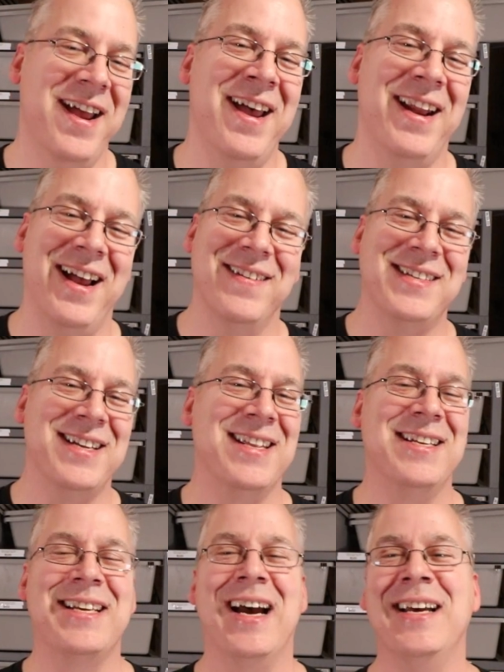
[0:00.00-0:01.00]
And I've seen
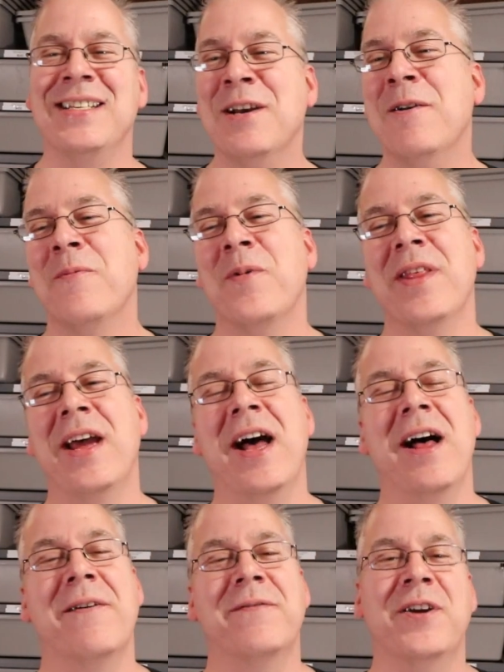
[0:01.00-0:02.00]
these guys where they have,